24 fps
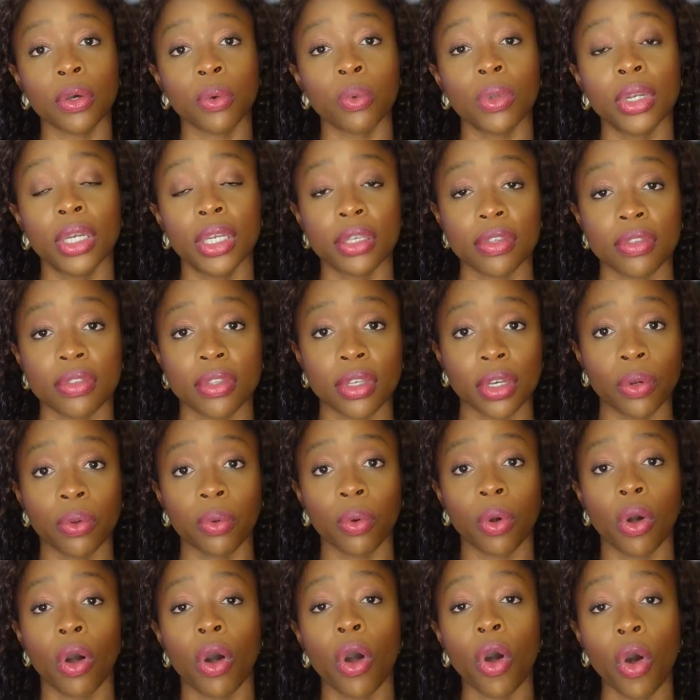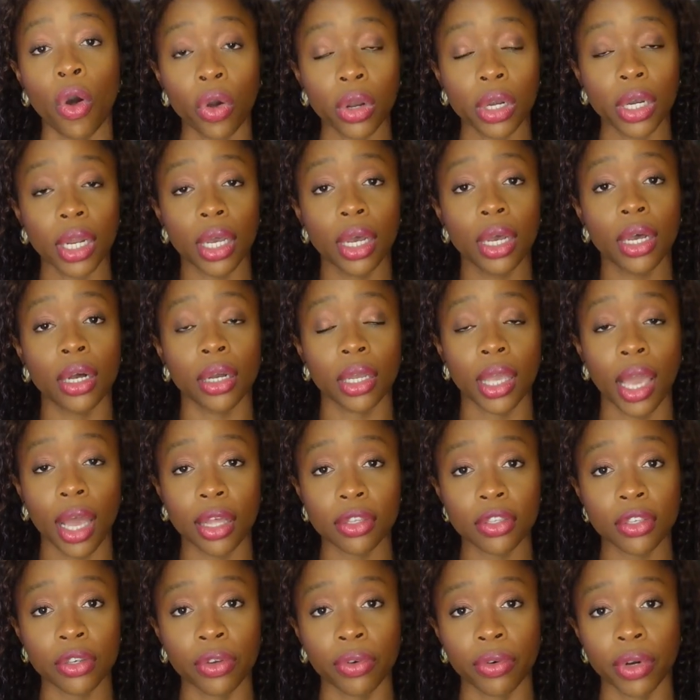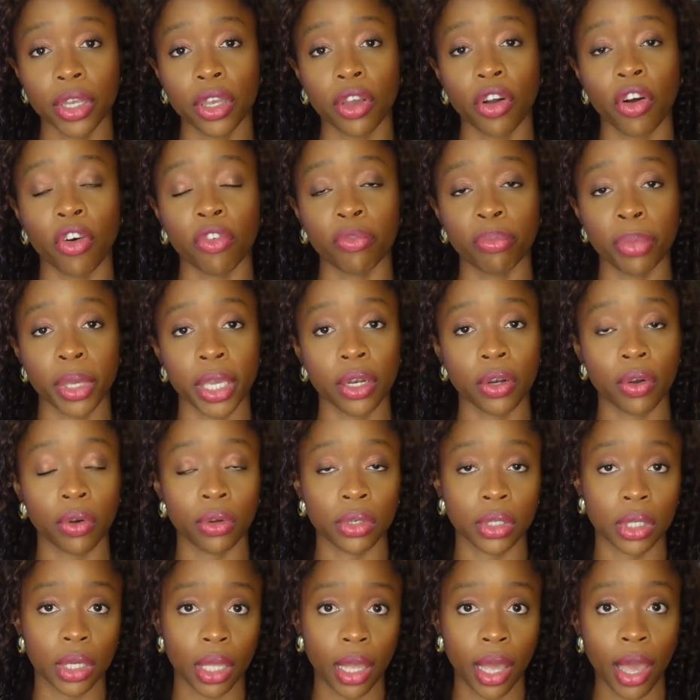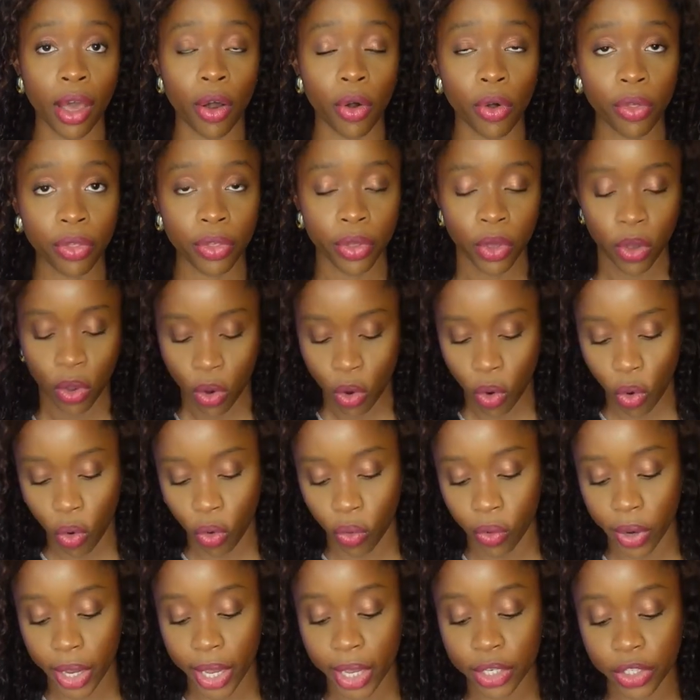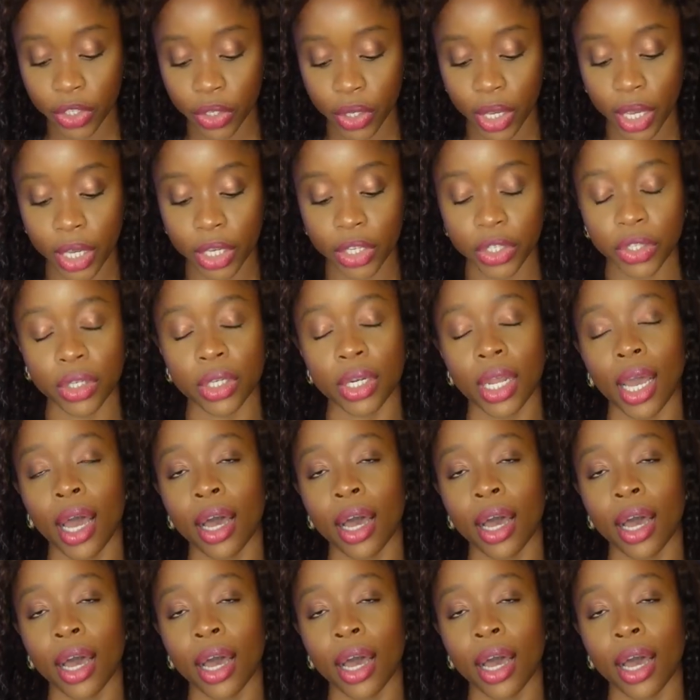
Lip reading: listed on a category of being under health or education,